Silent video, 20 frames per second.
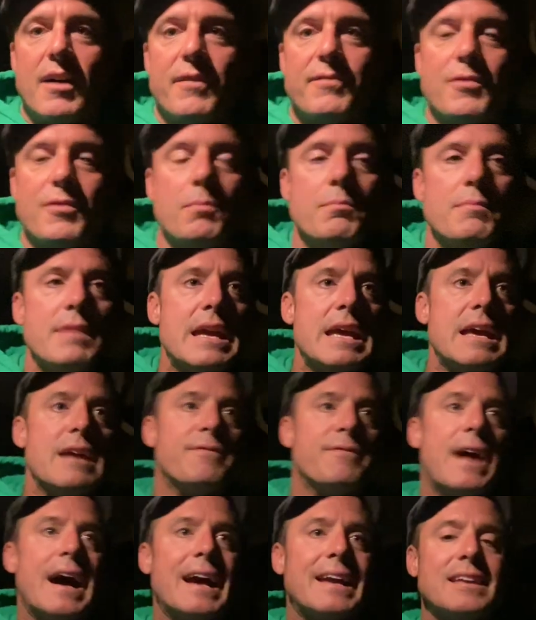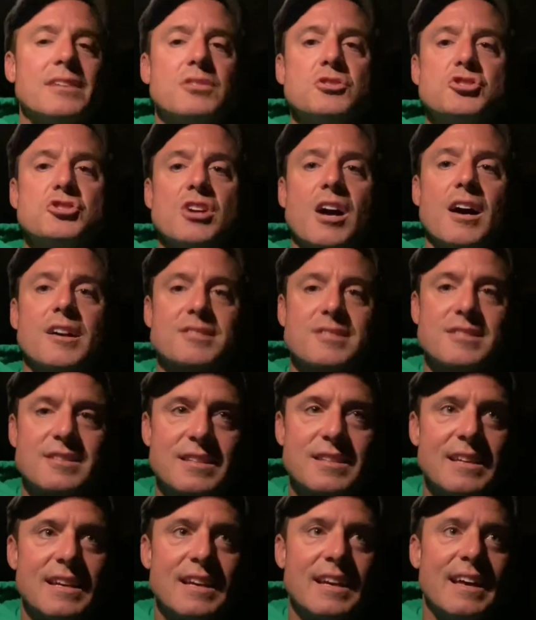out. For me, if I can
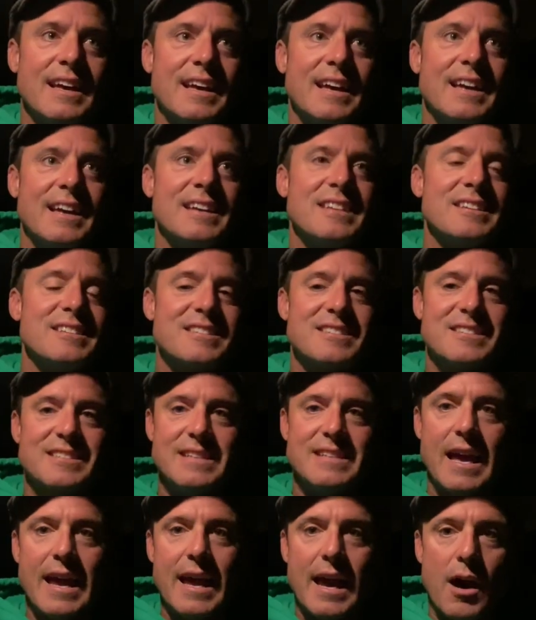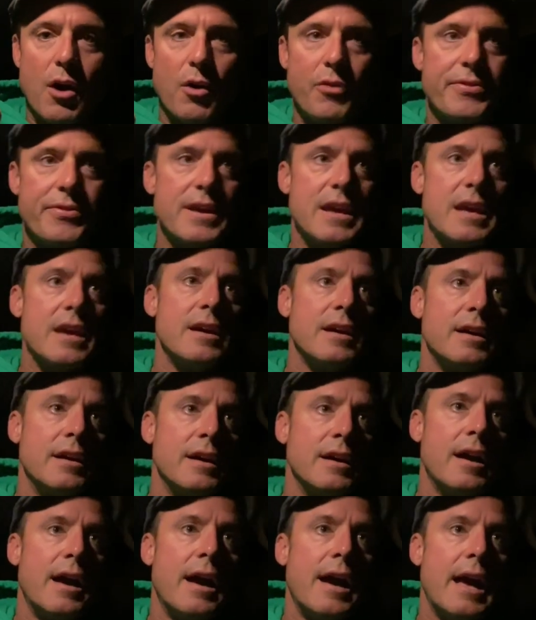just stay healthy
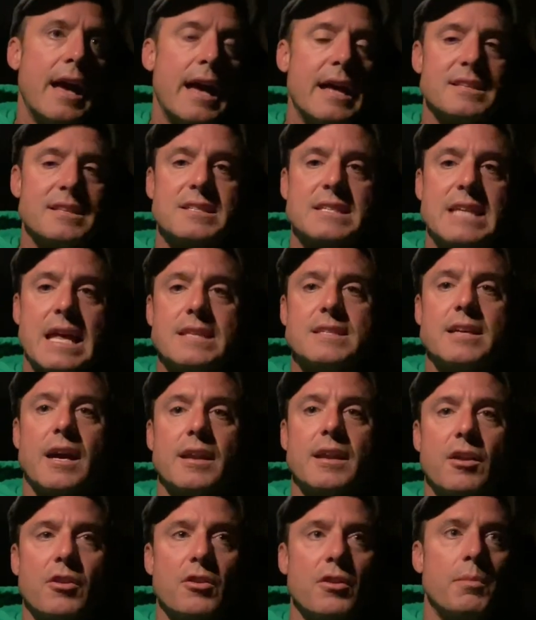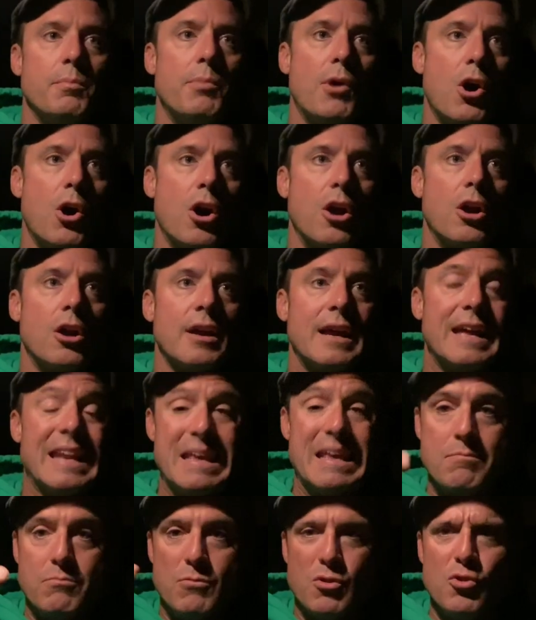and stay tight under the bar
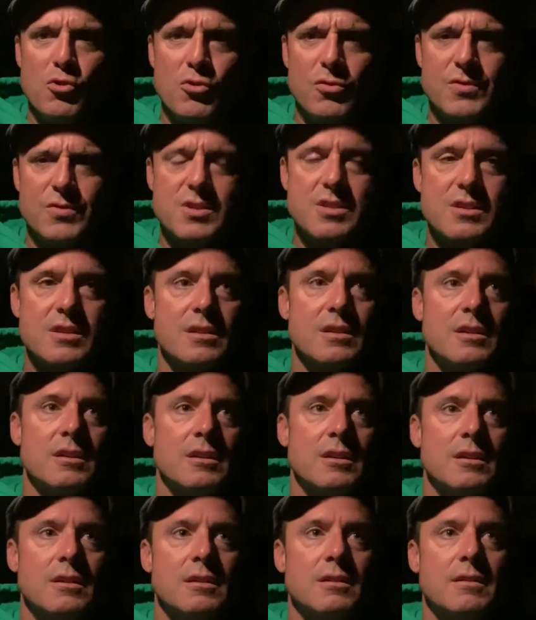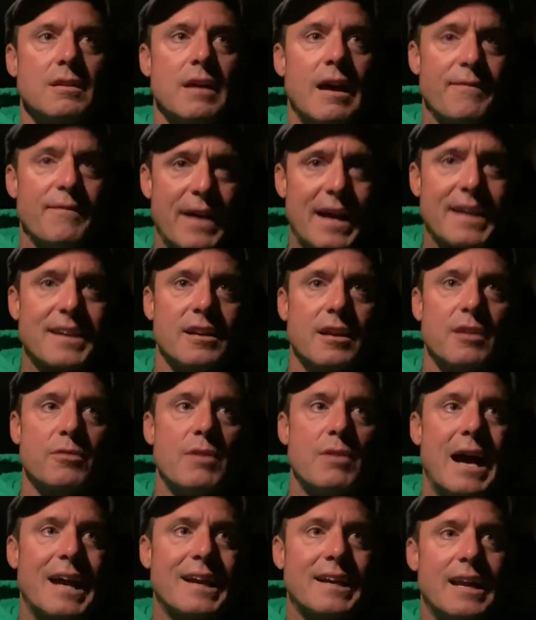and it moves, if I can
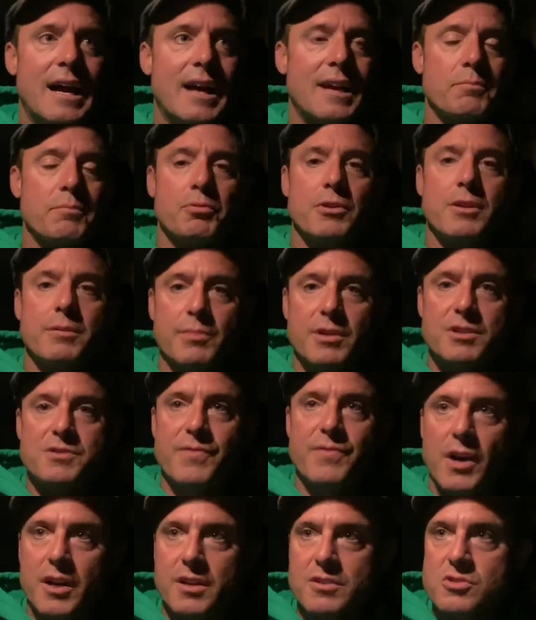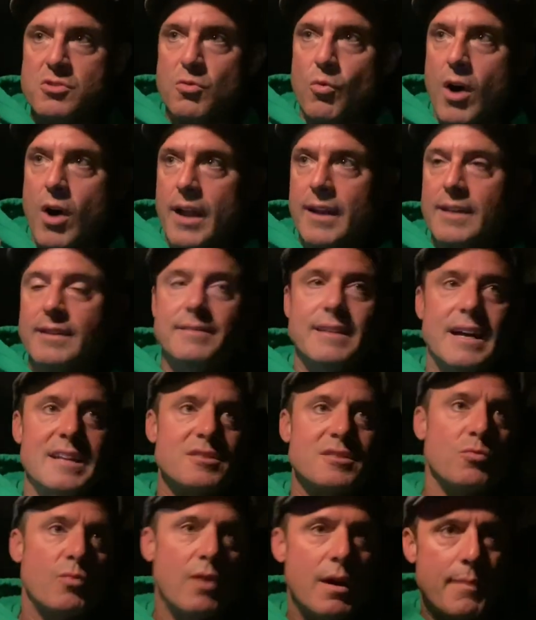unrack it, I can pretty much fucking squat it.
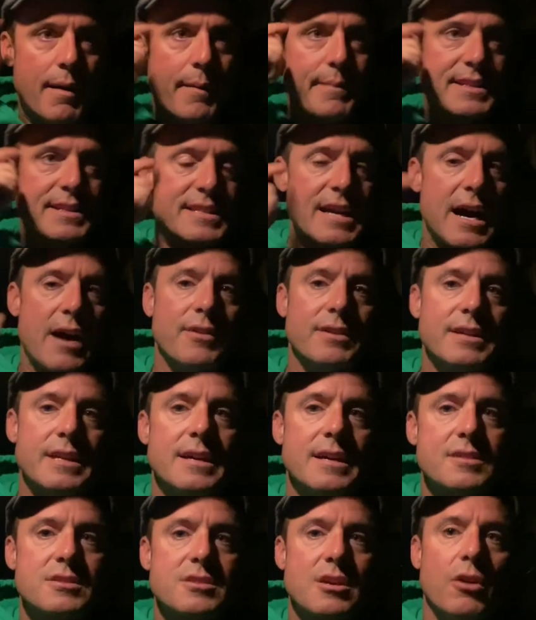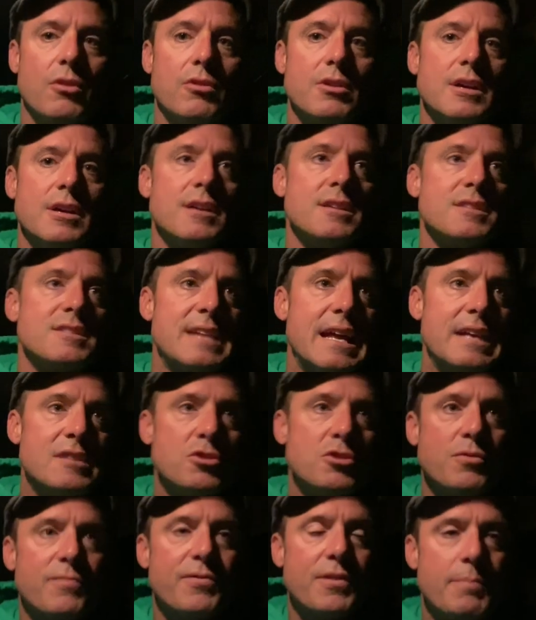That's the way my mentality is. So stay
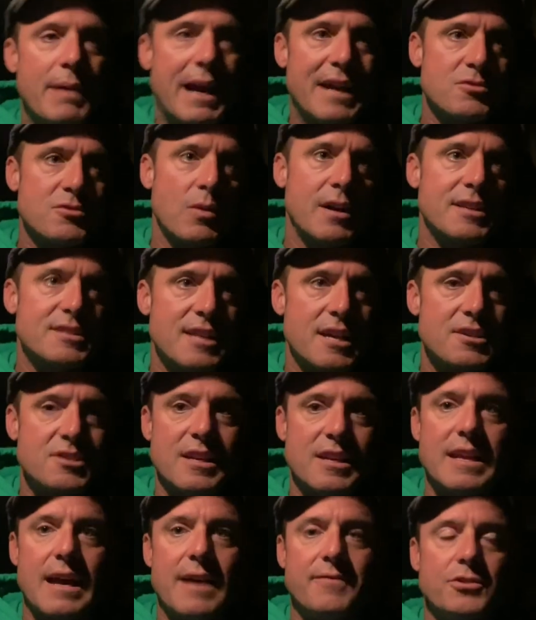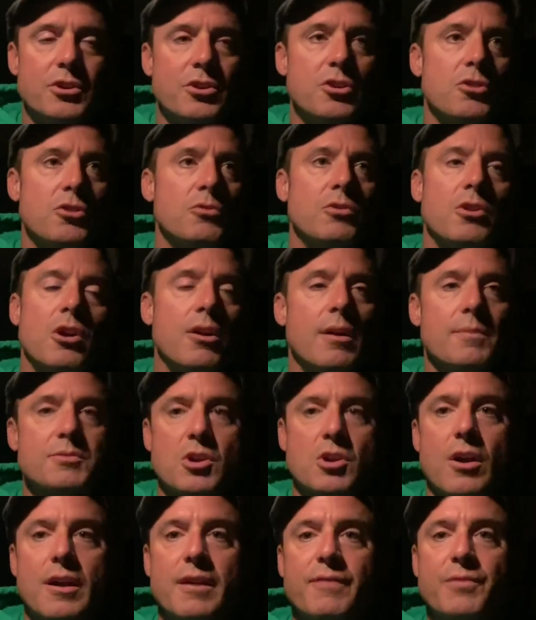tuned for the back squat session in the afternoon, or
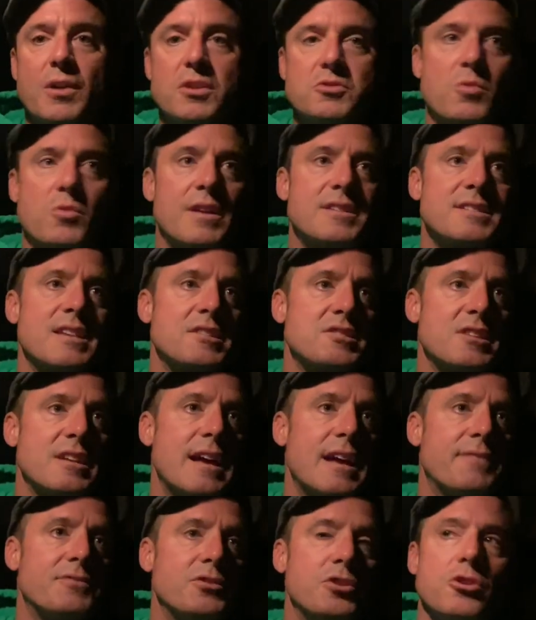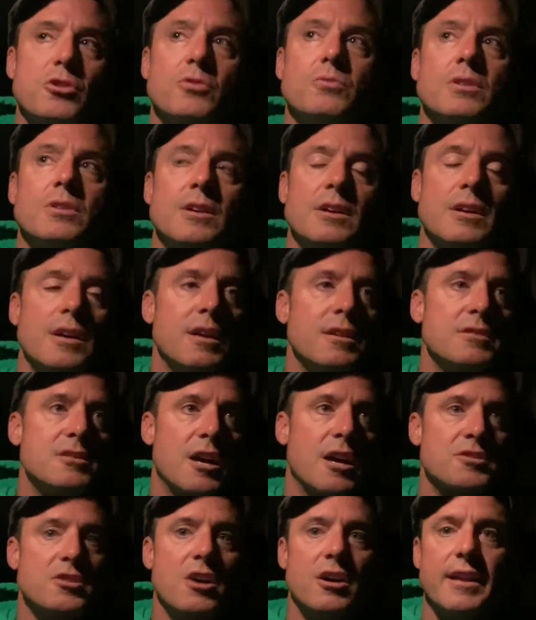I'm sorry, front squat session in the afternoon.
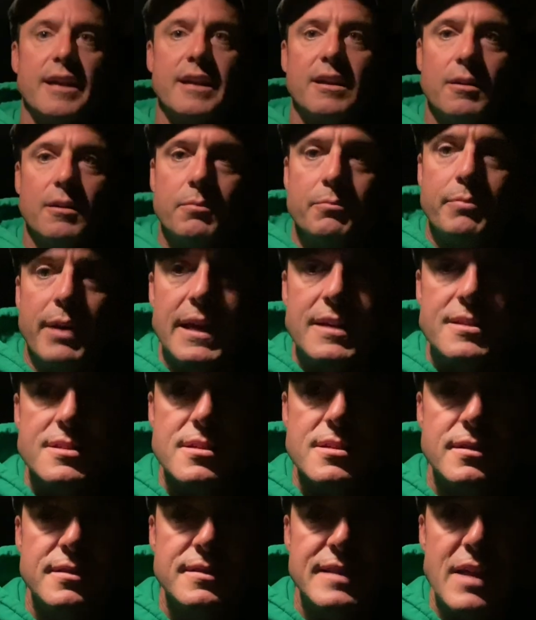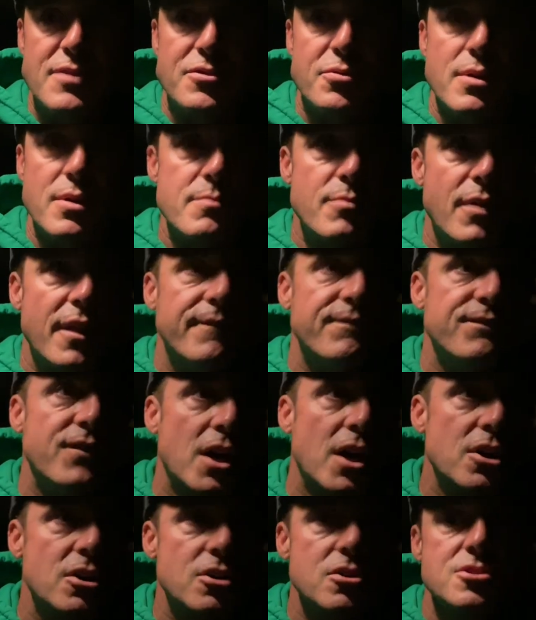Talk to y'all later. Peace. Day 3,
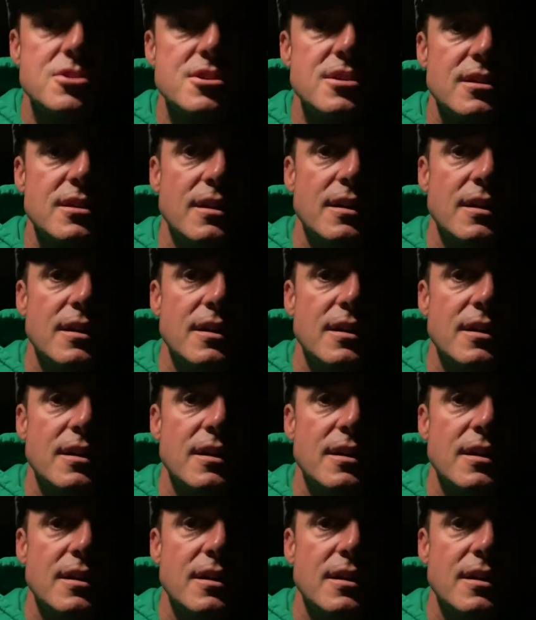motherfuckers.